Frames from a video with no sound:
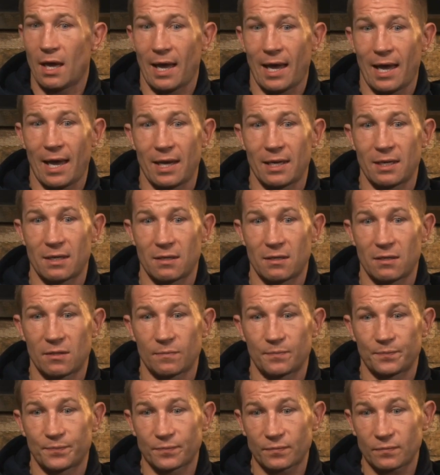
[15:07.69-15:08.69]
And
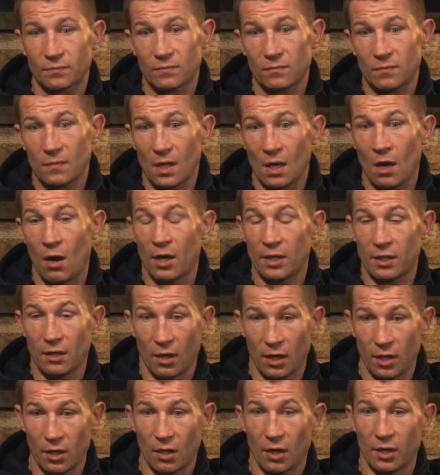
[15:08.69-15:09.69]
I,
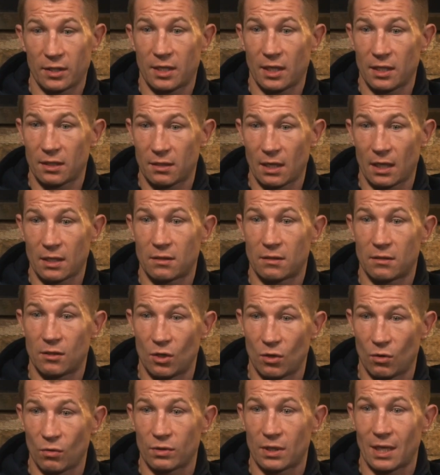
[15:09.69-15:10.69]
I, I think that, you
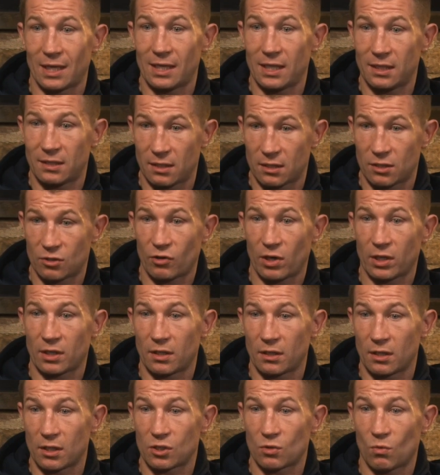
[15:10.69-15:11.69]
know, they need to
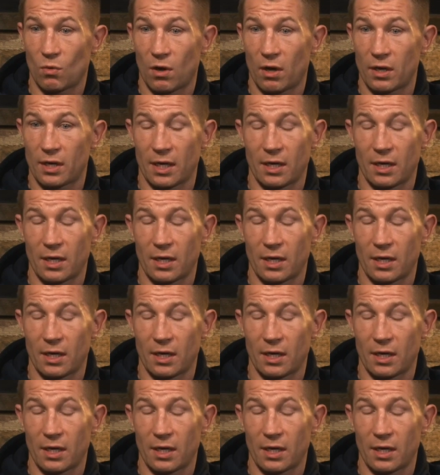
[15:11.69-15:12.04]
strengthen the squad.